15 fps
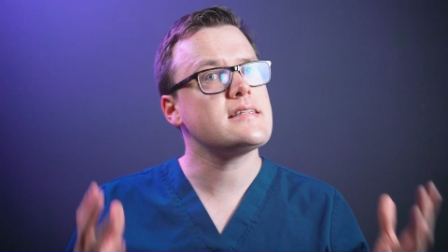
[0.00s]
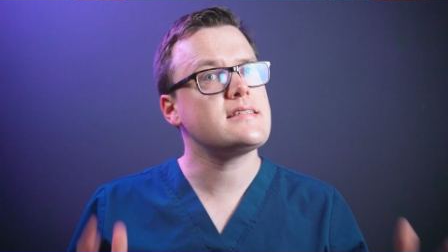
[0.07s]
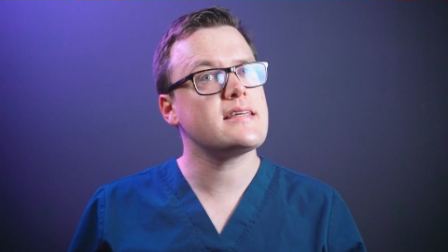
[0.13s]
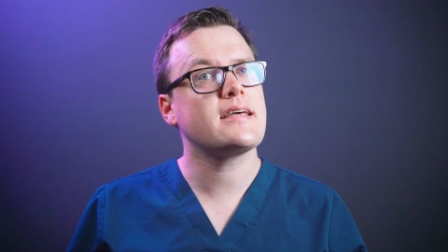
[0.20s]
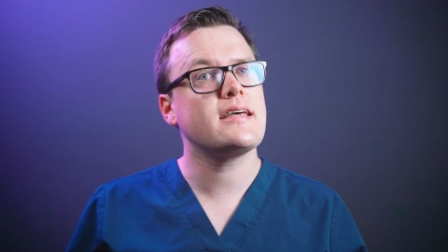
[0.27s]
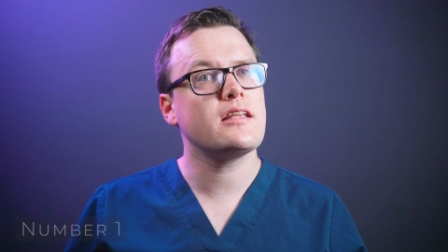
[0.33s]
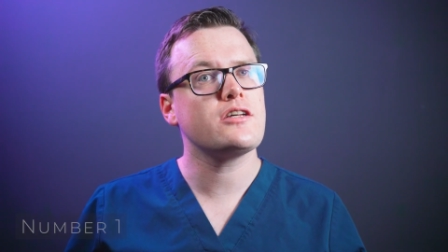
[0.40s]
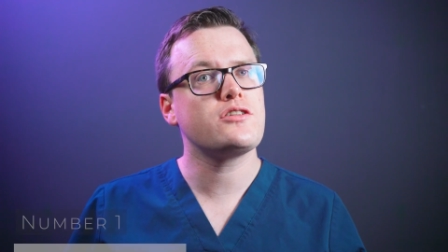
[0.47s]

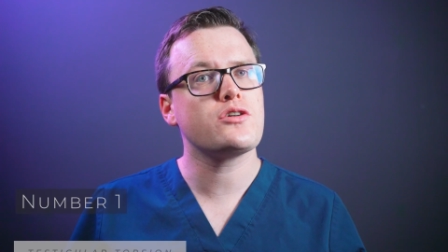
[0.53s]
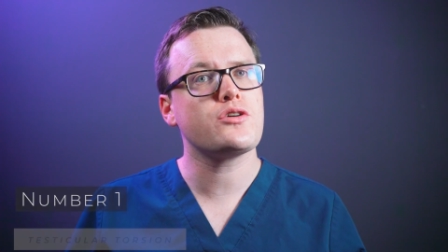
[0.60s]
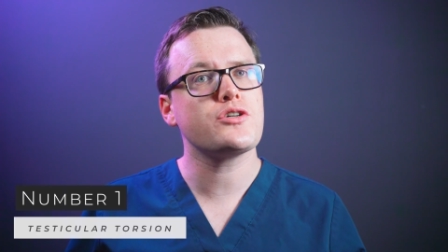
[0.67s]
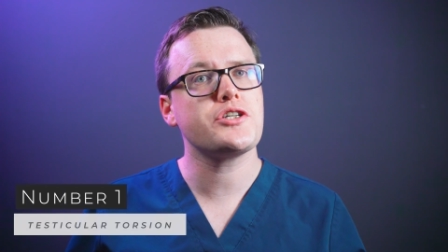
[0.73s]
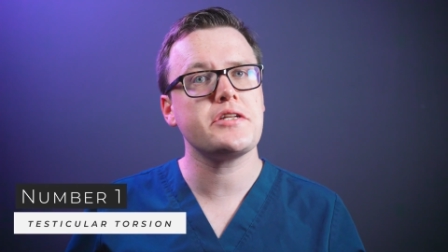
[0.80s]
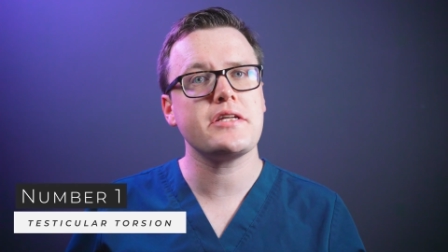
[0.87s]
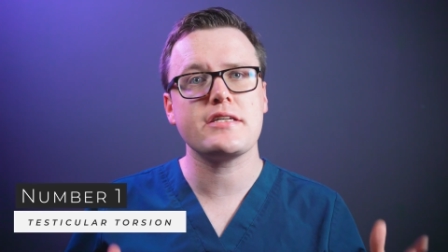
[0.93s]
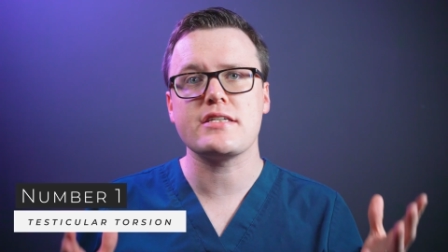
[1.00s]
Testicular
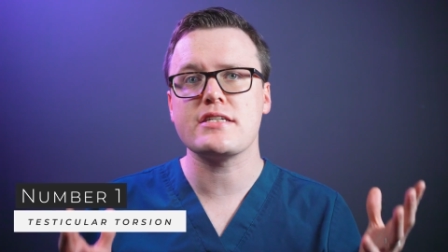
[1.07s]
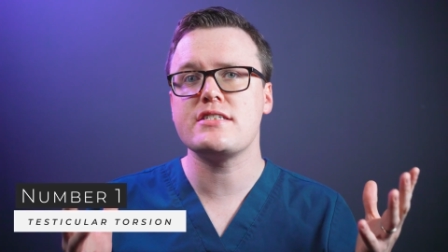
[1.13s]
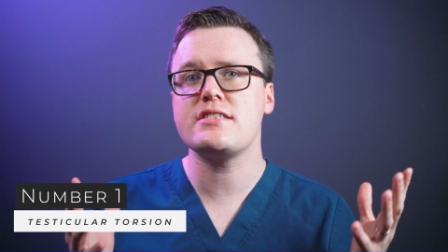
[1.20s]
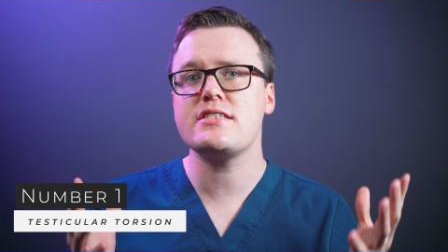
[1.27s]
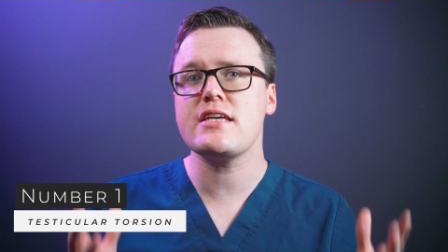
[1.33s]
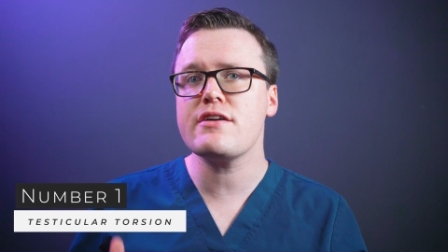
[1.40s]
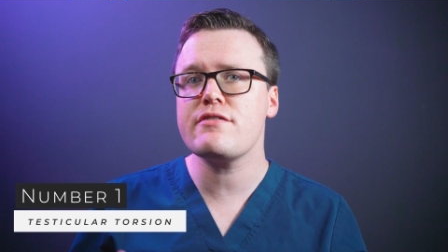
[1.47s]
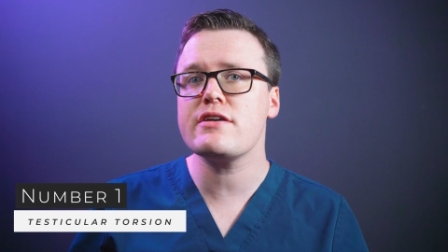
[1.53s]
torsion is a
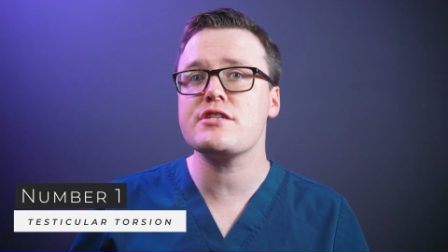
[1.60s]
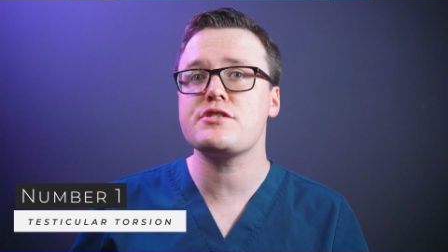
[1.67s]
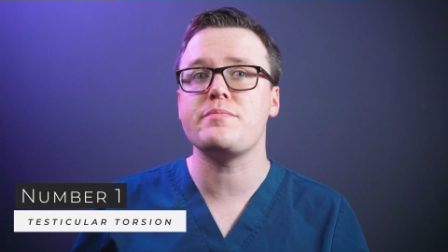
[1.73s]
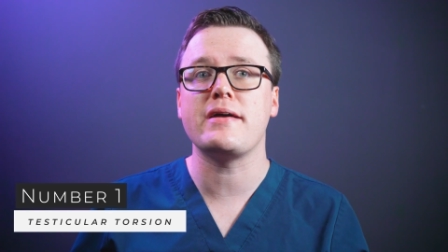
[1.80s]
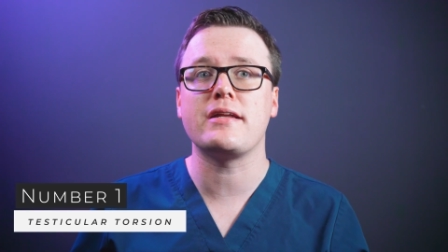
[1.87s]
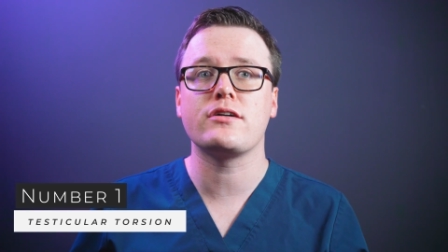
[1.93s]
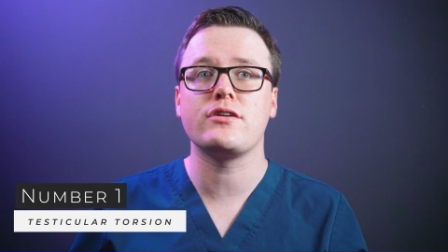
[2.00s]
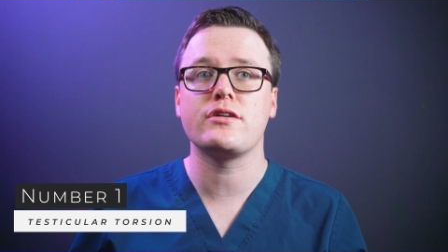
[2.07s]
serious
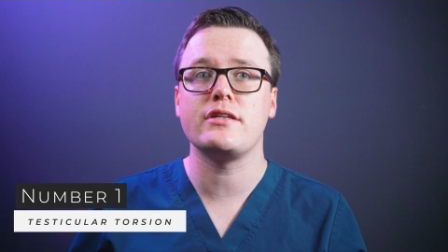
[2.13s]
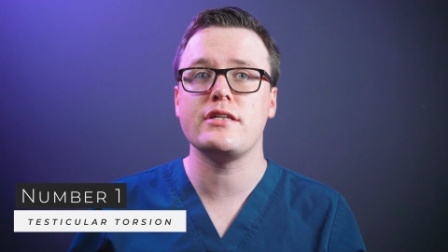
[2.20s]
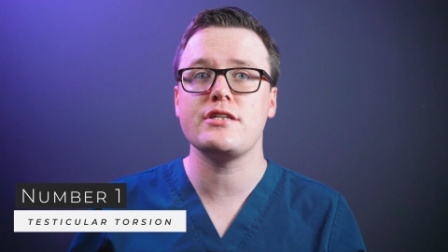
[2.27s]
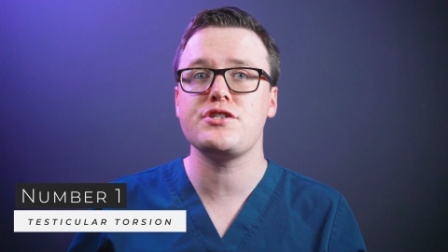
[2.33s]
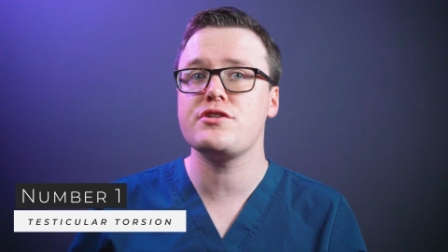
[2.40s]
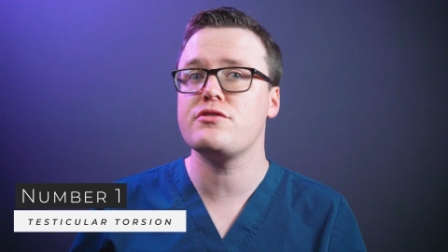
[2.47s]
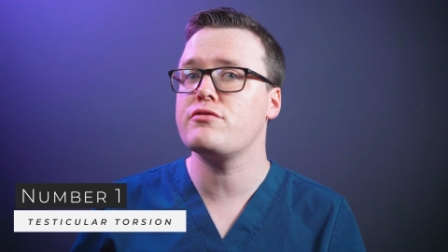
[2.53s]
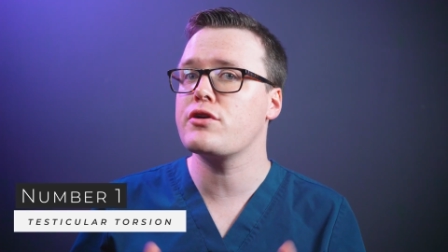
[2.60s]
medical
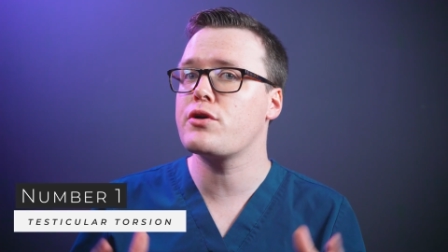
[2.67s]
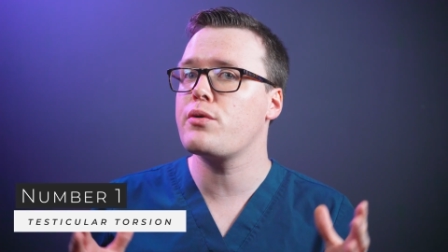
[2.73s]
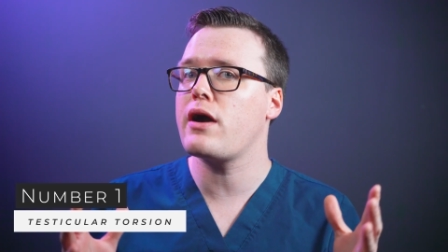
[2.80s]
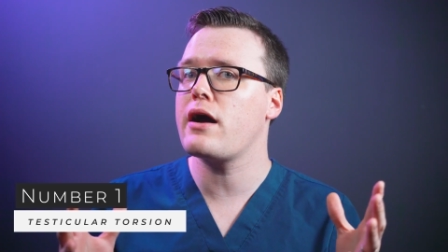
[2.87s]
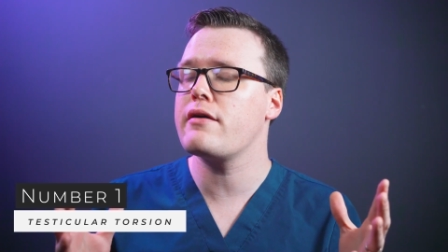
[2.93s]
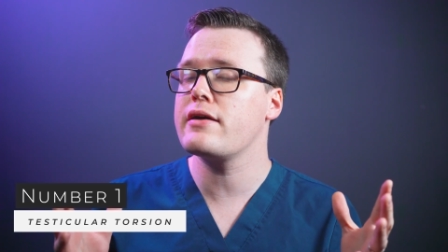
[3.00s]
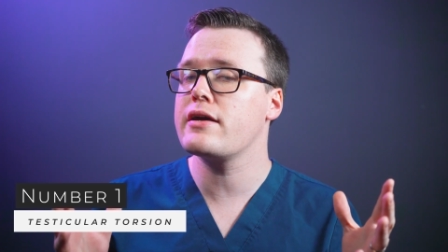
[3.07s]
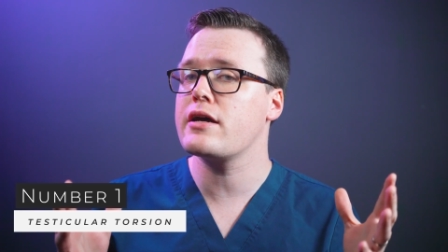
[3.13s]
condition
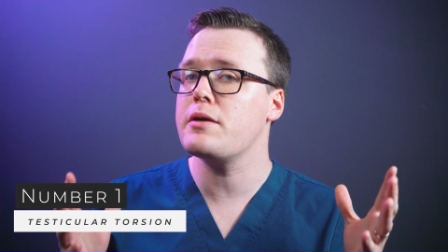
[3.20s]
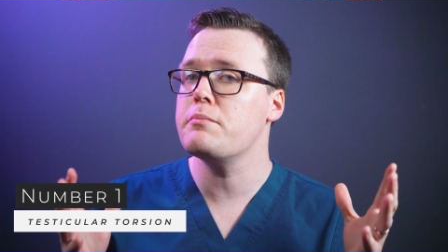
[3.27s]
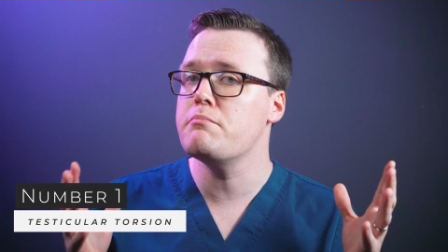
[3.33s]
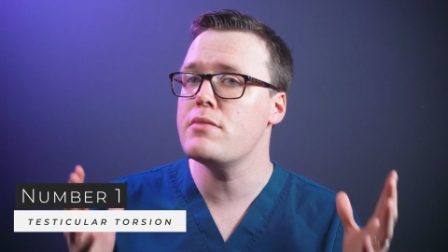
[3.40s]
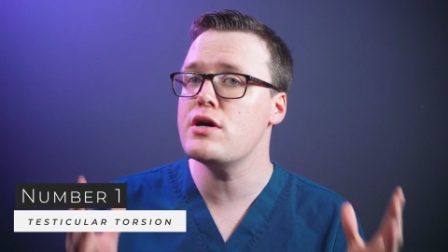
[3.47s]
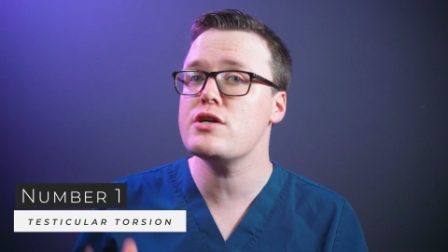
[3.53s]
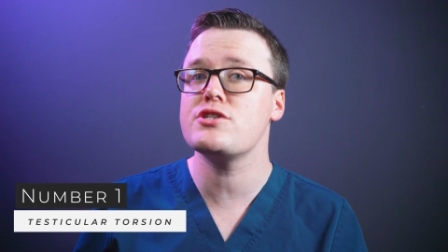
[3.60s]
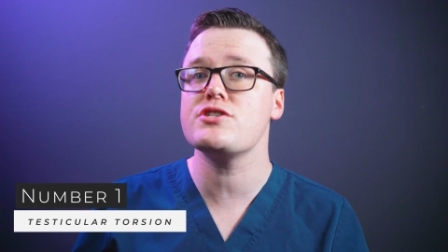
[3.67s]
requiring
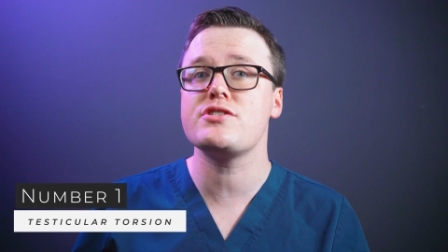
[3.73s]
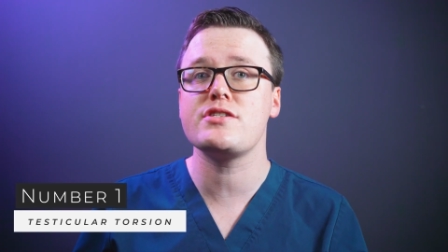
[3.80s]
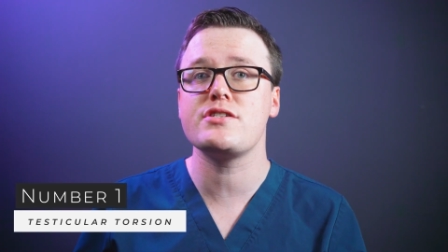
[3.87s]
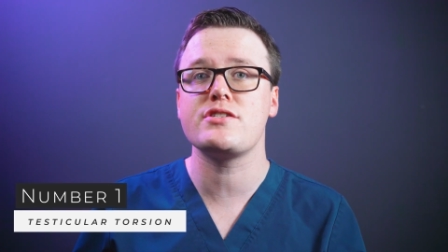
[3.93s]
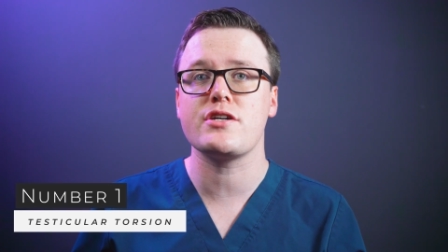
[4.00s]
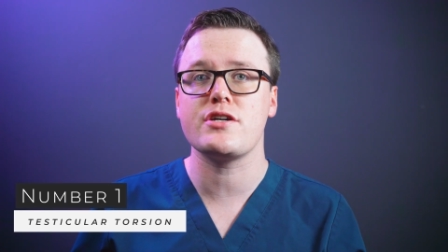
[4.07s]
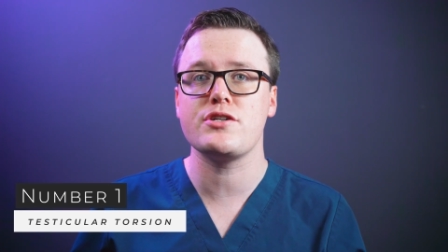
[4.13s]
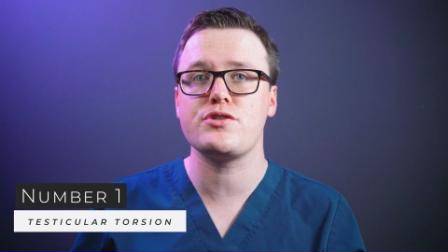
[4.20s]
emergency
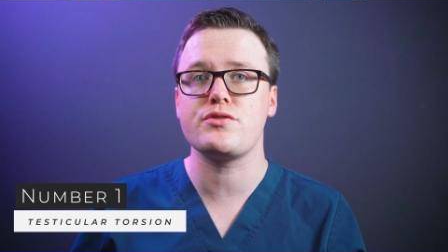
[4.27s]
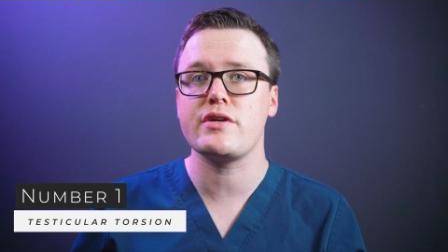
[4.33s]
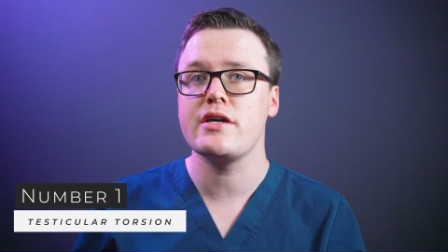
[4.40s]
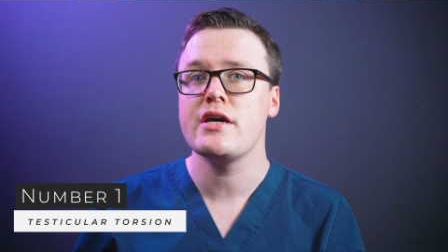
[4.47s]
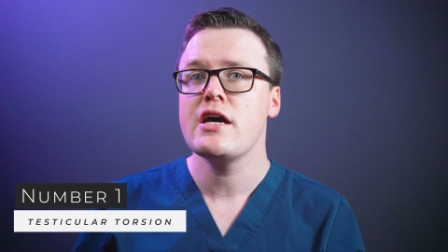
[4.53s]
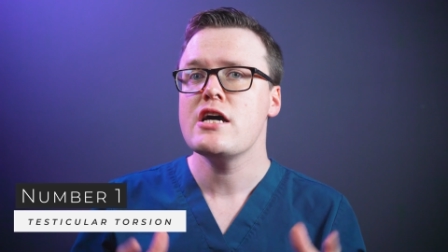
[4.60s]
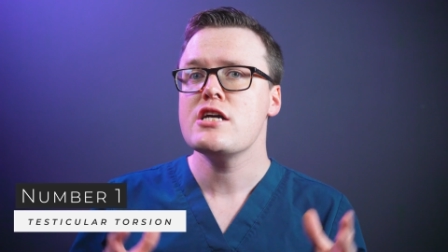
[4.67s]
surgery